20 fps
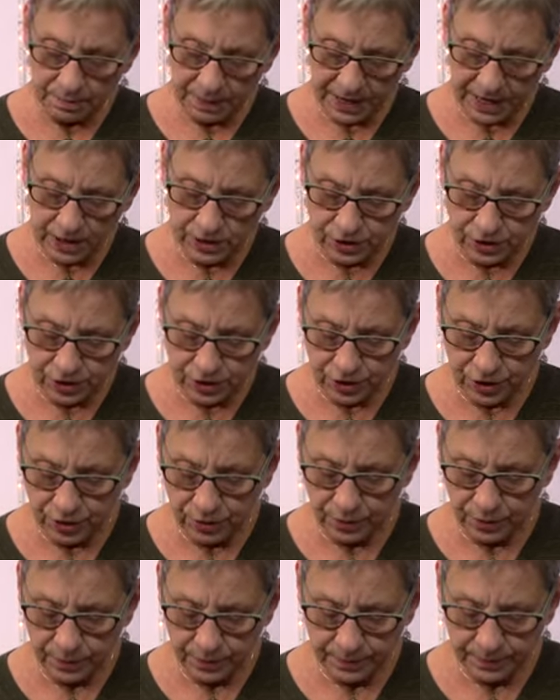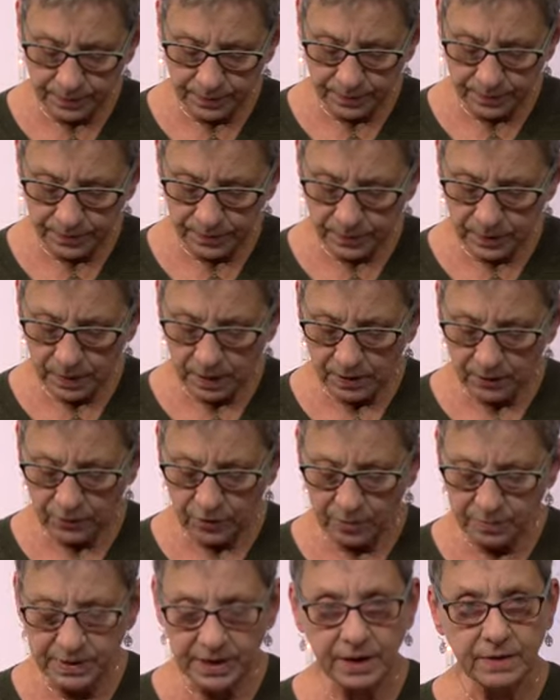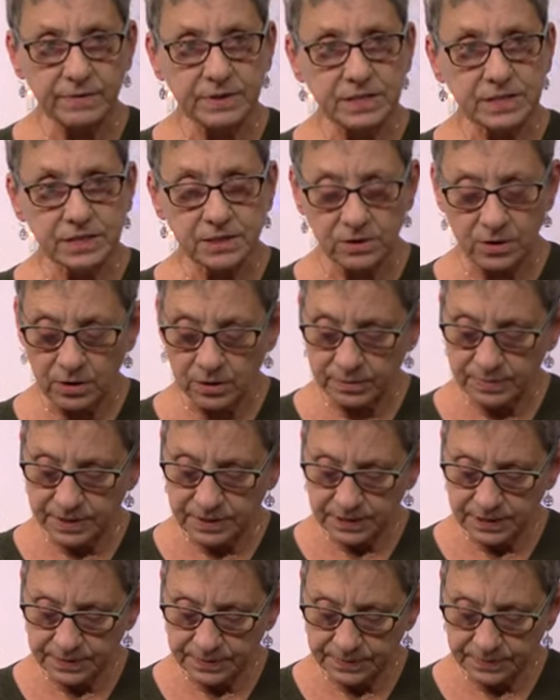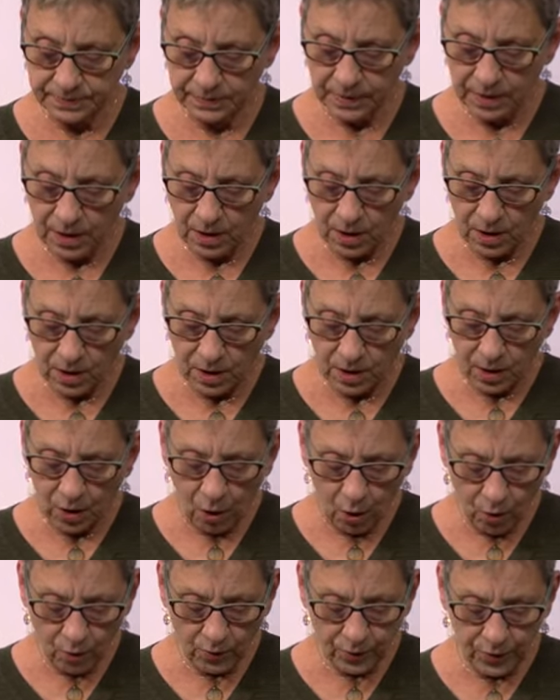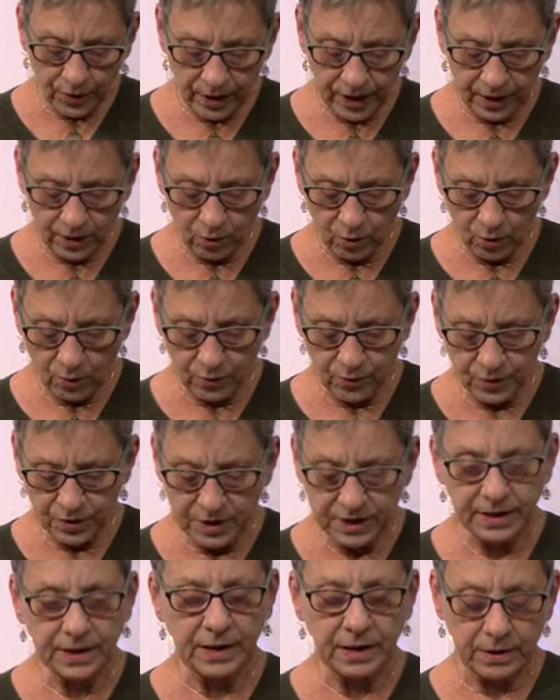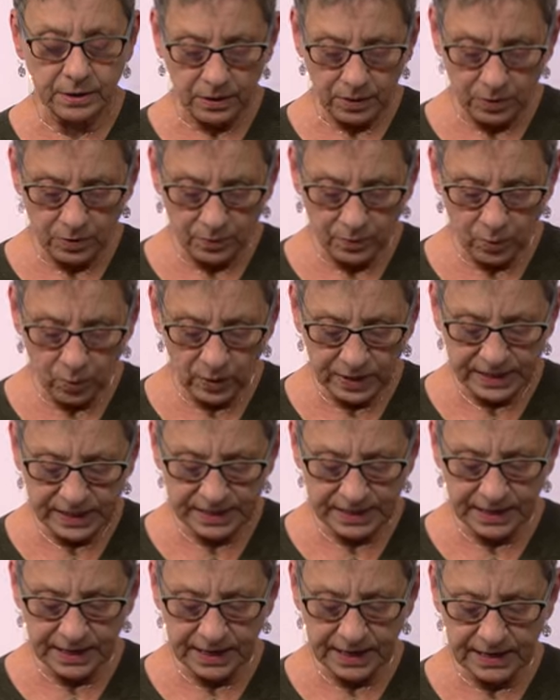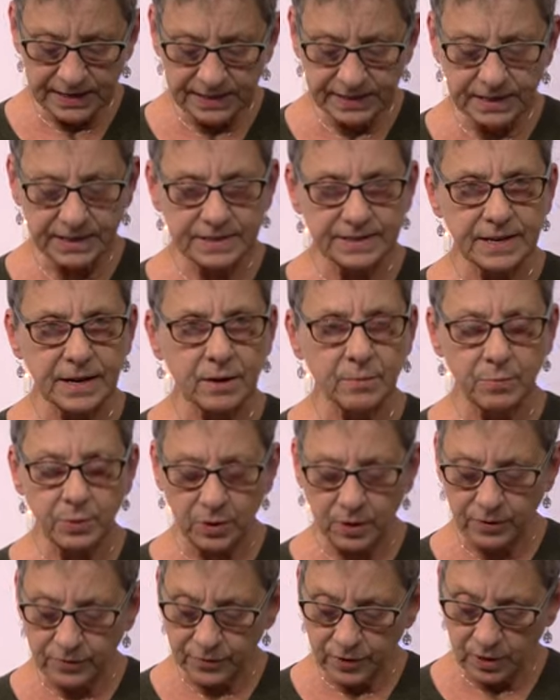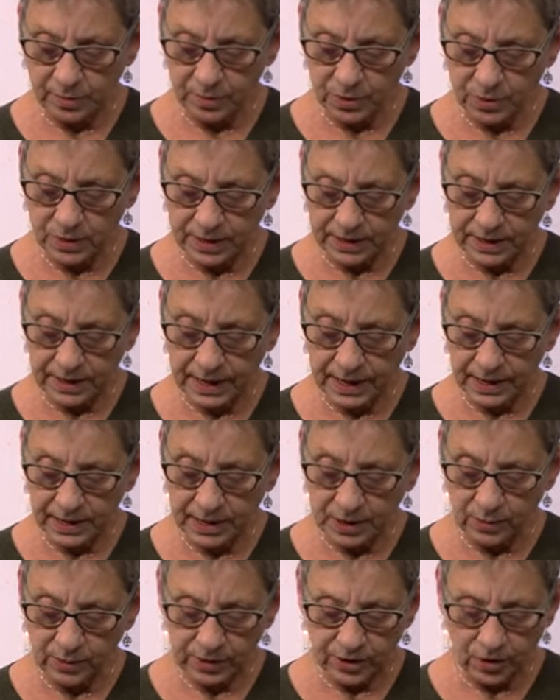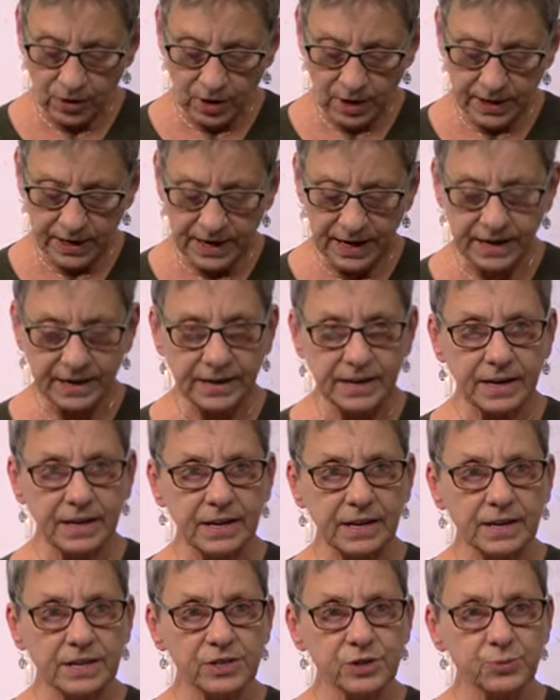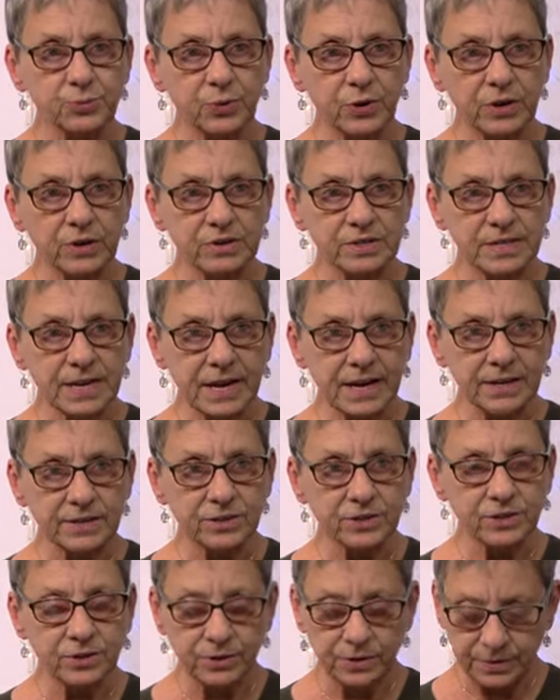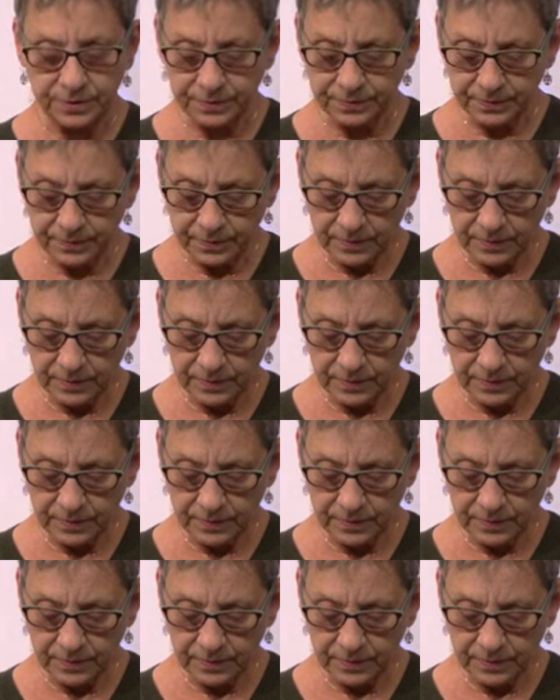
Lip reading: a page or two from David's Psalms. Over and over again, we see his example of communicating with God and getting his prayers answered.